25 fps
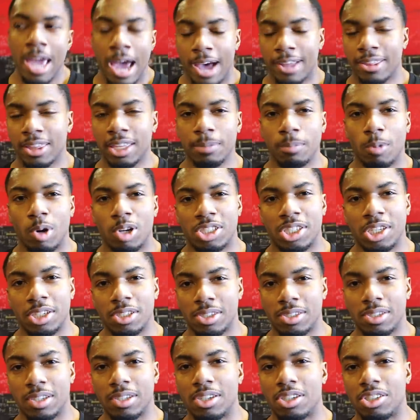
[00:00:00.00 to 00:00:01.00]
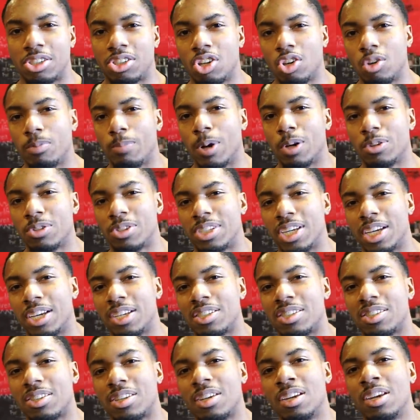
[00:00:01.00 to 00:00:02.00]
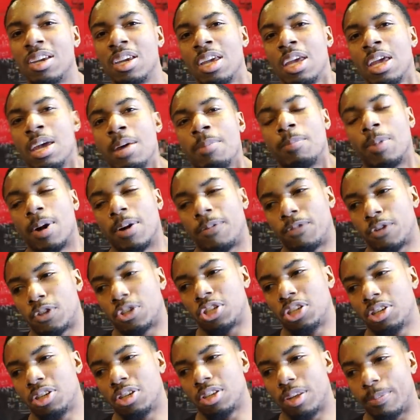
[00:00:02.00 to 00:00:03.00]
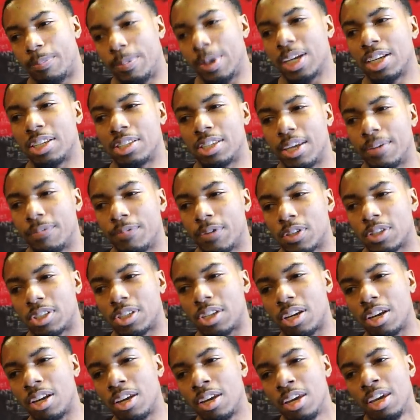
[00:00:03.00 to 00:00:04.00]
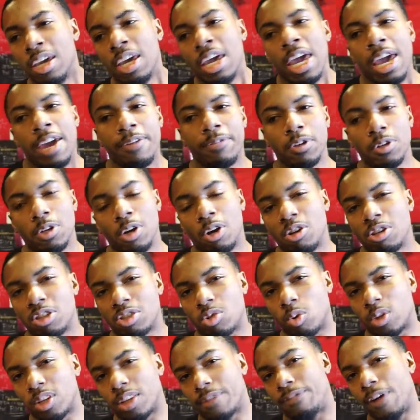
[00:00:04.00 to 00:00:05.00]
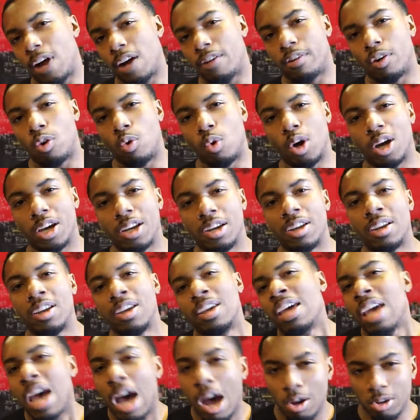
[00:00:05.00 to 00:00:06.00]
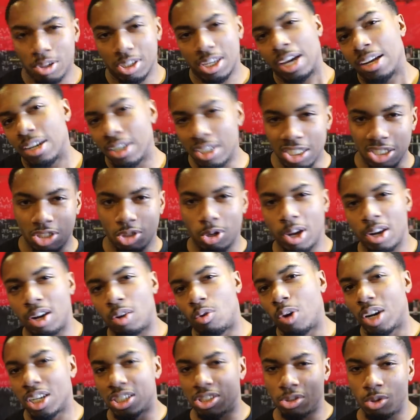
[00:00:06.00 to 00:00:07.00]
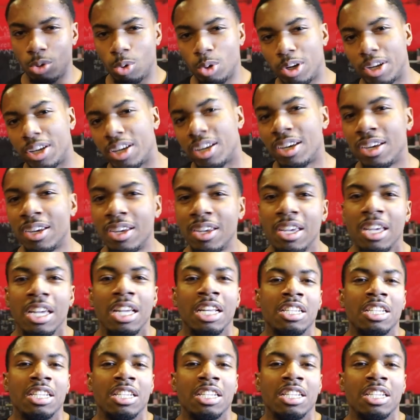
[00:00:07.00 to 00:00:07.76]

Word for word: I think Marcellus is going to show both sets, mm -hmm. yeah. but for sure the biggest difference, if you notice with the 501, I was kind of just trying to rush through it, yep.